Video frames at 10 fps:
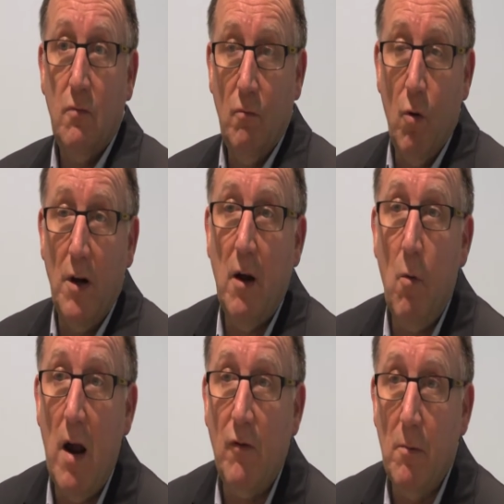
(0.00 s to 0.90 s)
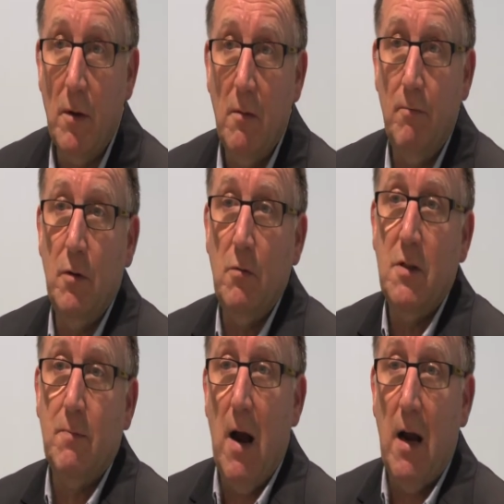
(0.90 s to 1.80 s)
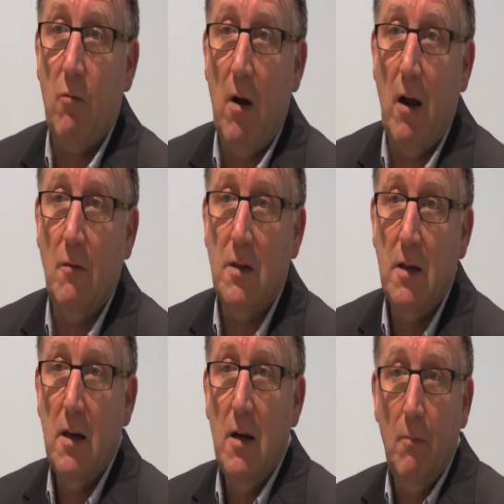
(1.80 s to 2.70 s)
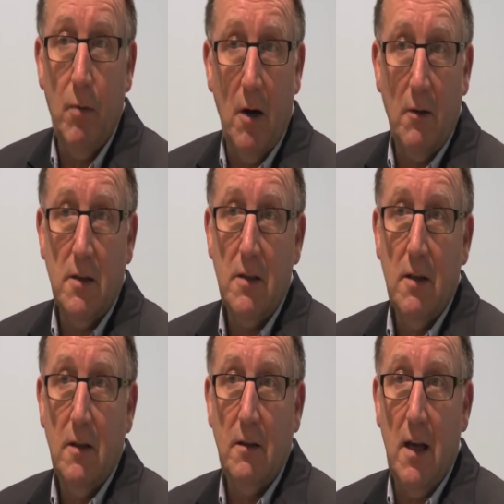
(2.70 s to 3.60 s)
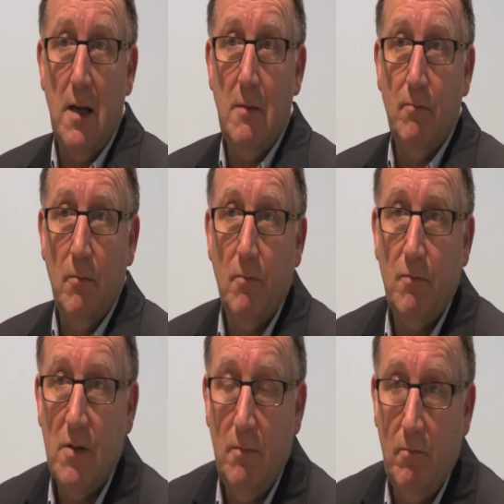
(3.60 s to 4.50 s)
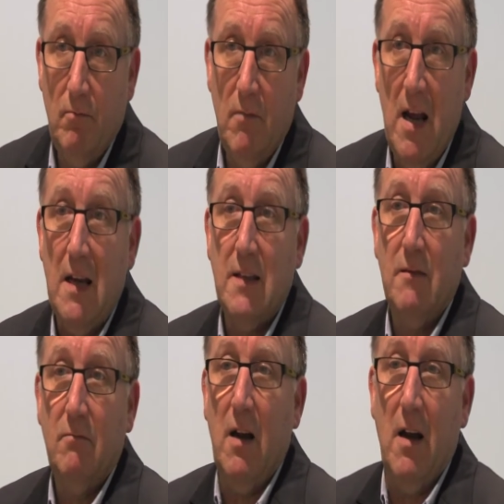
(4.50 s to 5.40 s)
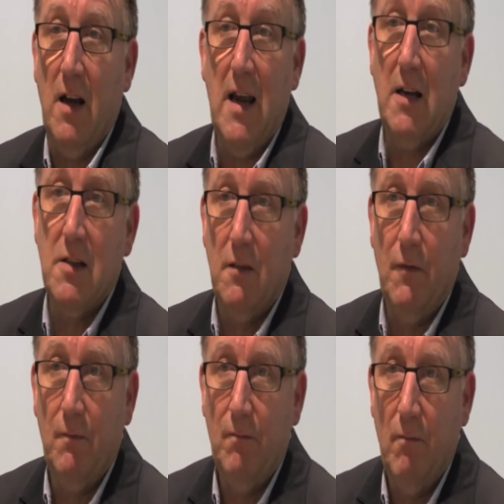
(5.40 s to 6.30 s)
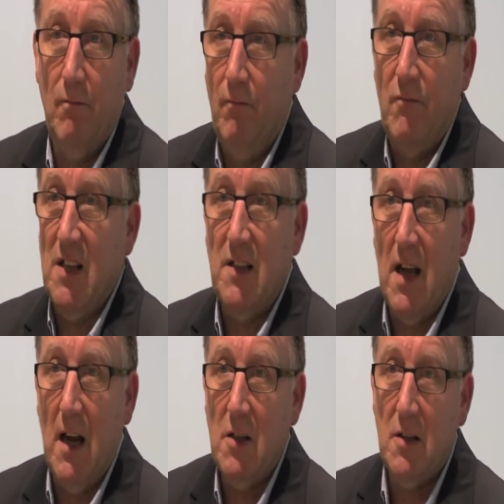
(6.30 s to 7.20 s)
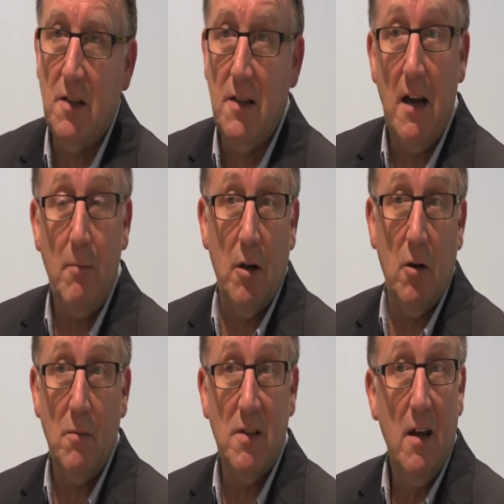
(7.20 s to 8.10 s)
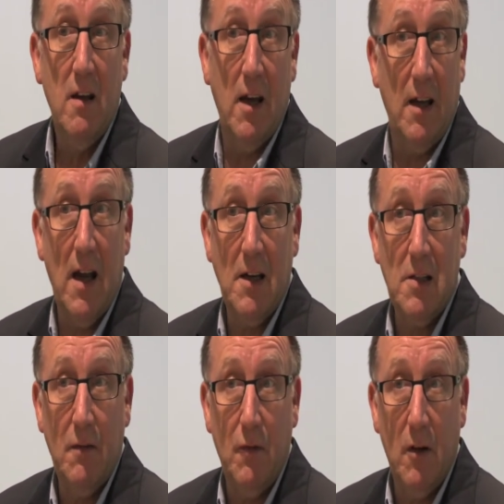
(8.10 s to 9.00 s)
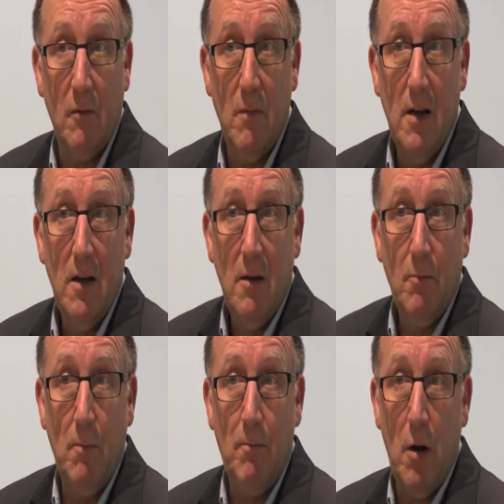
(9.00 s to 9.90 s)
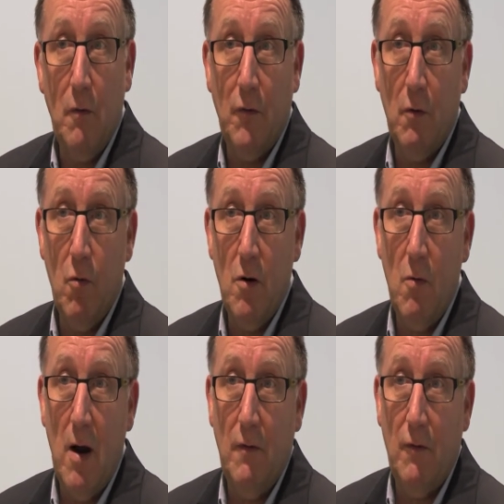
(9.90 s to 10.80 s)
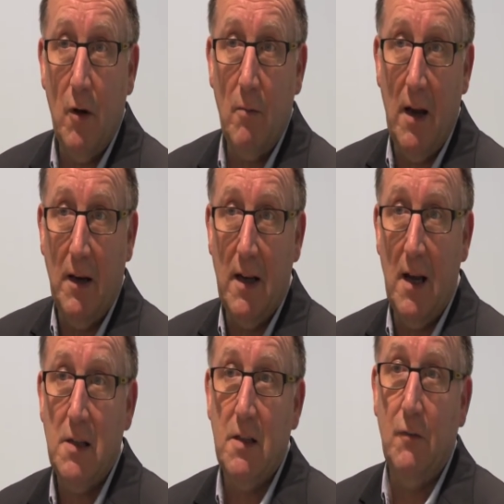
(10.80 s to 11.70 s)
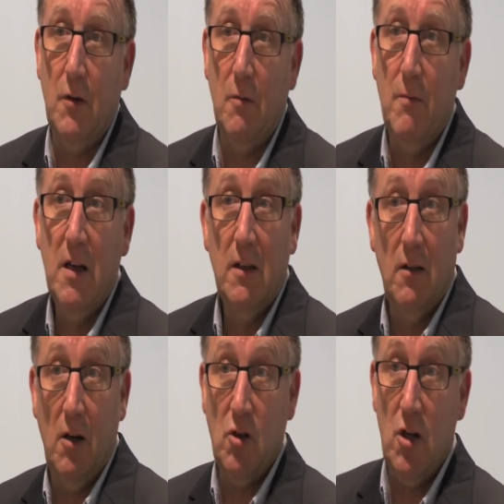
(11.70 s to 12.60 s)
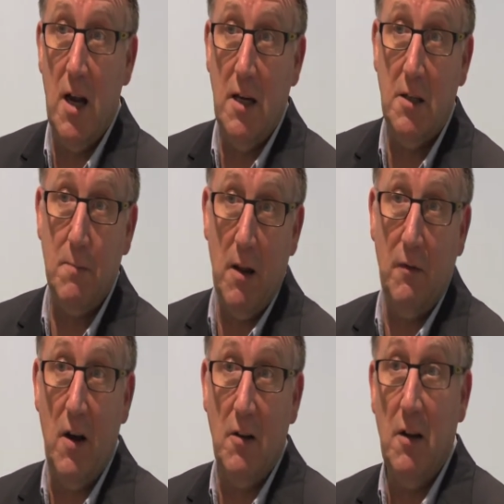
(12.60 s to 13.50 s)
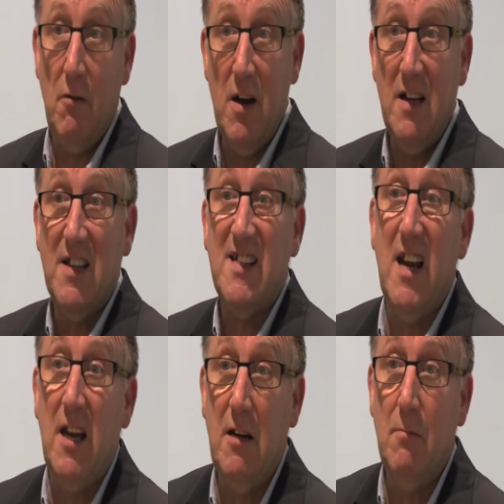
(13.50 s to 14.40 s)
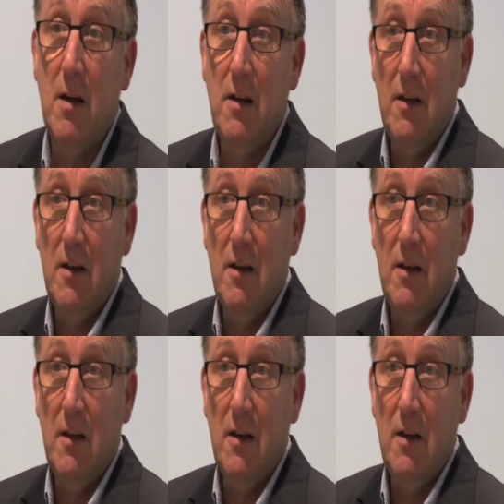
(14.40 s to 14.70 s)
running away from an abused background, but they hit a set of gangsters, and then it becomes a gangster film. But both the runaway film and the gangster film are changed by the fact that they're in the same